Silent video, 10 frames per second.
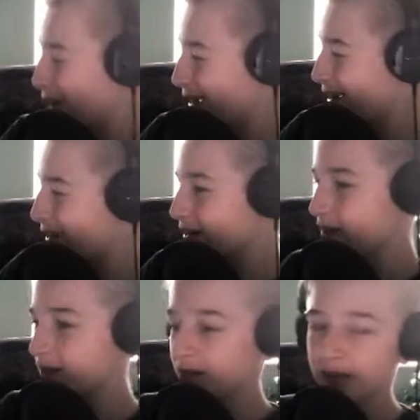
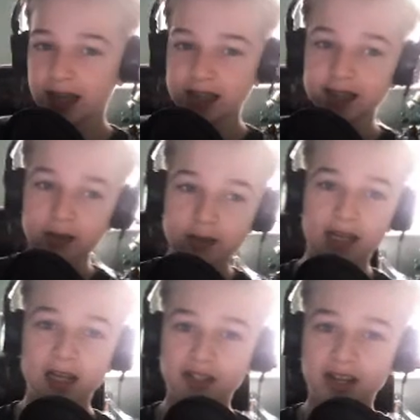Last Jedi came out
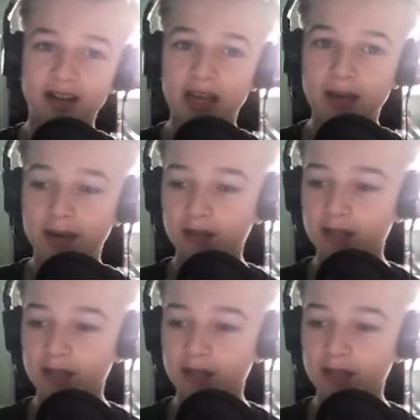though. Wink.